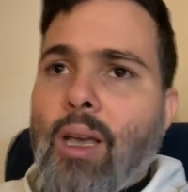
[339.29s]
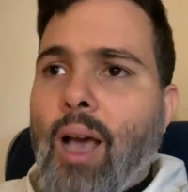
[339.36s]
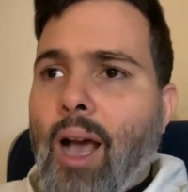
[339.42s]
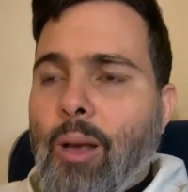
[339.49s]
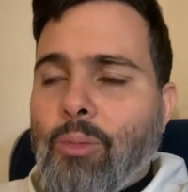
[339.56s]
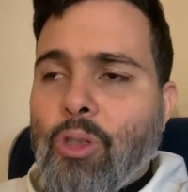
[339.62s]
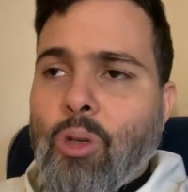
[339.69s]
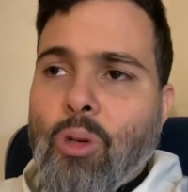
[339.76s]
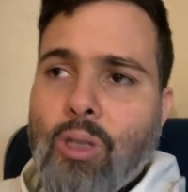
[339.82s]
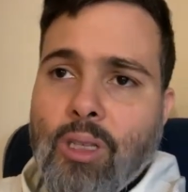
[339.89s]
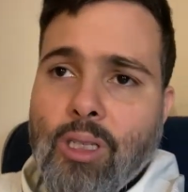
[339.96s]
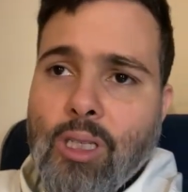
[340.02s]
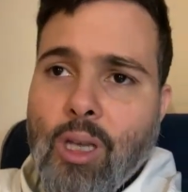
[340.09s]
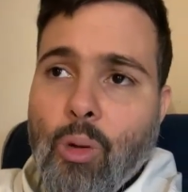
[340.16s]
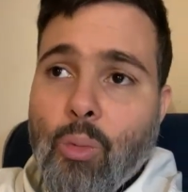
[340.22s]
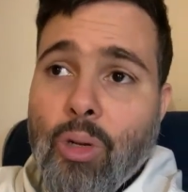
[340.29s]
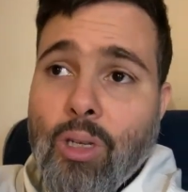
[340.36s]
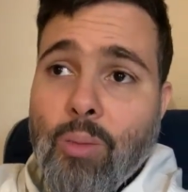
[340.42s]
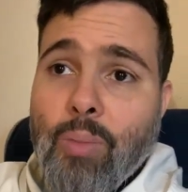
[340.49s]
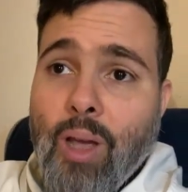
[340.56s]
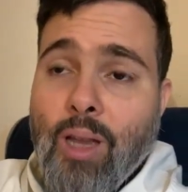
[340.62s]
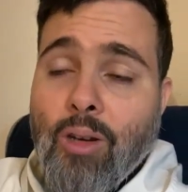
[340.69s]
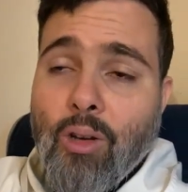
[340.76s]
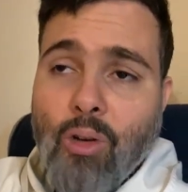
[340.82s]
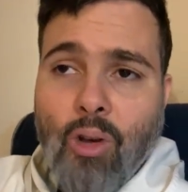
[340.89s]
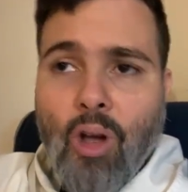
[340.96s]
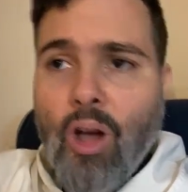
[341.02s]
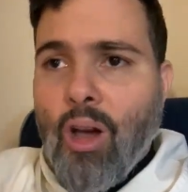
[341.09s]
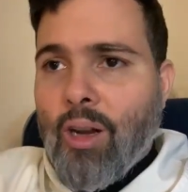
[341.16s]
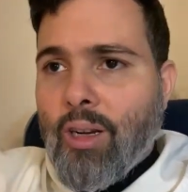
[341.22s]
Absolutely, this is how we depend on
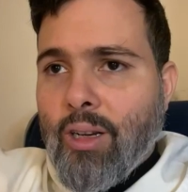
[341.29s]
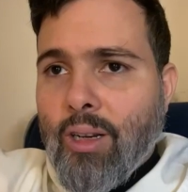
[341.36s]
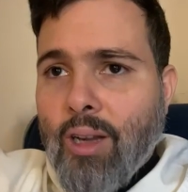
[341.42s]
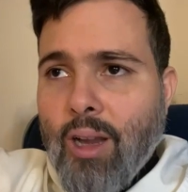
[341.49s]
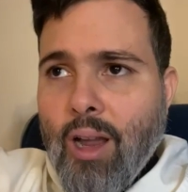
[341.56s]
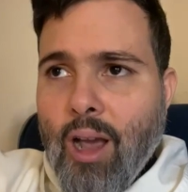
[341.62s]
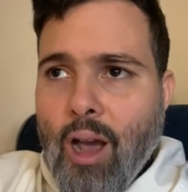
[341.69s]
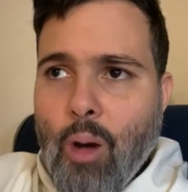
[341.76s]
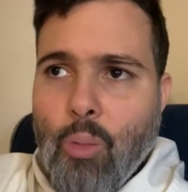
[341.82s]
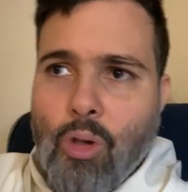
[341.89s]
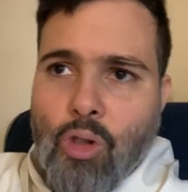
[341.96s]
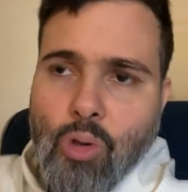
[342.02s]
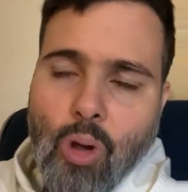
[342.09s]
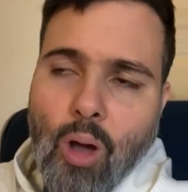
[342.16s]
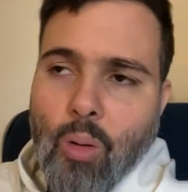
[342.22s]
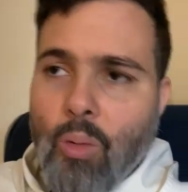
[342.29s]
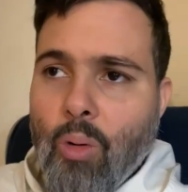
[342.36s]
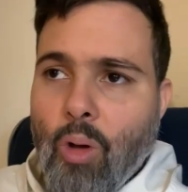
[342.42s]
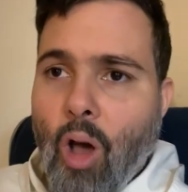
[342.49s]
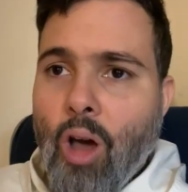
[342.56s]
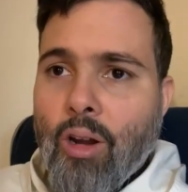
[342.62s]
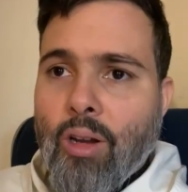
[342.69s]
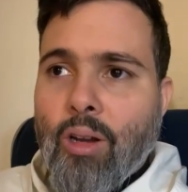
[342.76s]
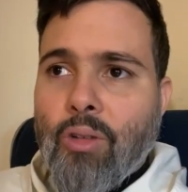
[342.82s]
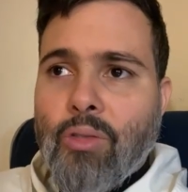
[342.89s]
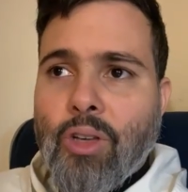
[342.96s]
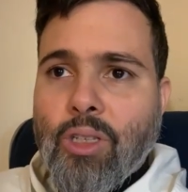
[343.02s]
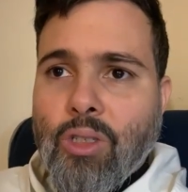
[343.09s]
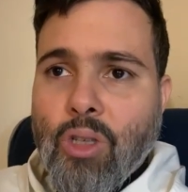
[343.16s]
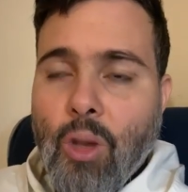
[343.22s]
God and how we show our honor of
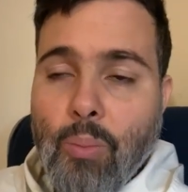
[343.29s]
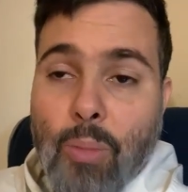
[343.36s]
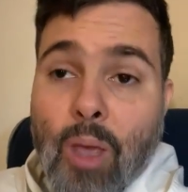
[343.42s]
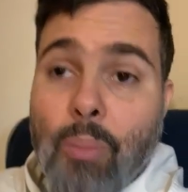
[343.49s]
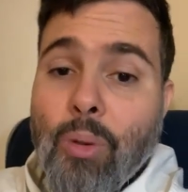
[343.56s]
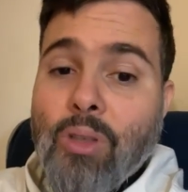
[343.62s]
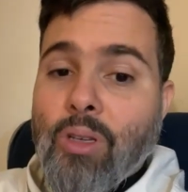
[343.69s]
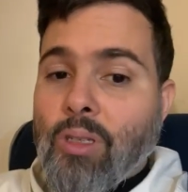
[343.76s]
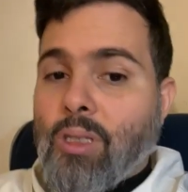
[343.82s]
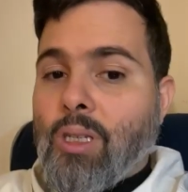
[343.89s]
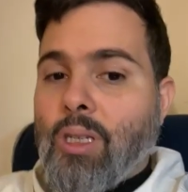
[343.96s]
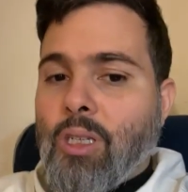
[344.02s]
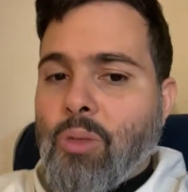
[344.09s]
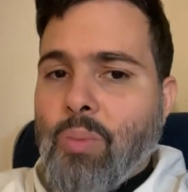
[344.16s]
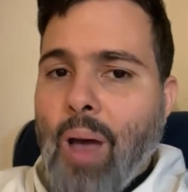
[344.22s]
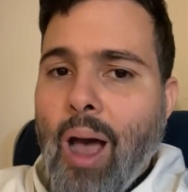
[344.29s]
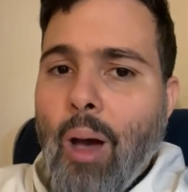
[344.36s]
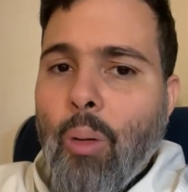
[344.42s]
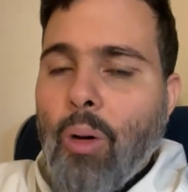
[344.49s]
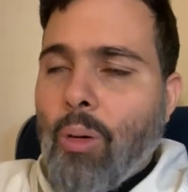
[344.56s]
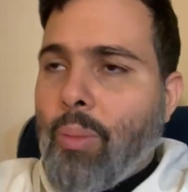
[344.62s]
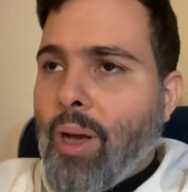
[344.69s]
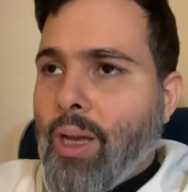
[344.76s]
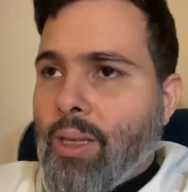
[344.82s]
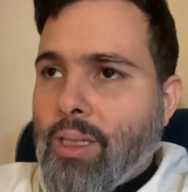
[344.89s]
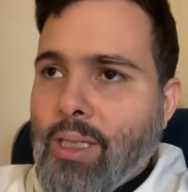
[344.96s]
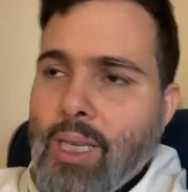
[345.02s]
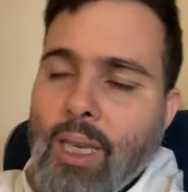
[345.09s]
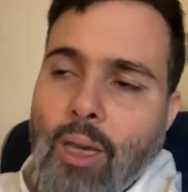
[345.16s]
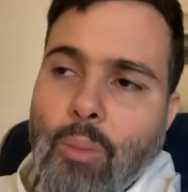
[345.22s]
his omnipotence and his power by
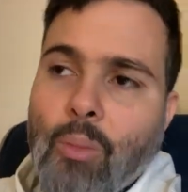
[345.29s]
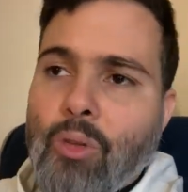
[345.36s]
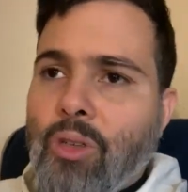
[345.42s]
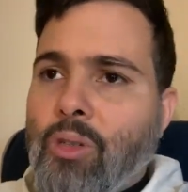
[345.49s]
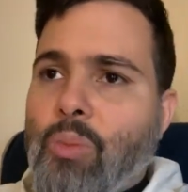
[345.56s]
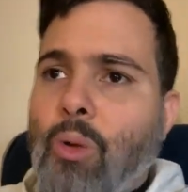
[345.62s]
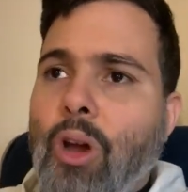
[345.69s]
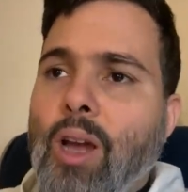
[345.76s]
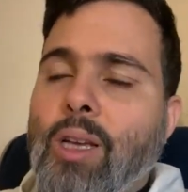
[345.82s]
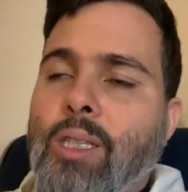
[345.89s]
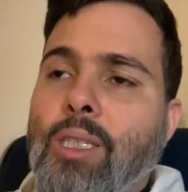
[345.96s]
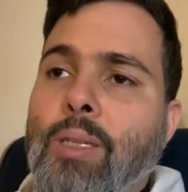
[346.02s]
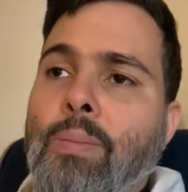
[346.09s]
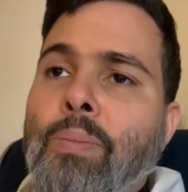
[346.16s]
seeking these prayers.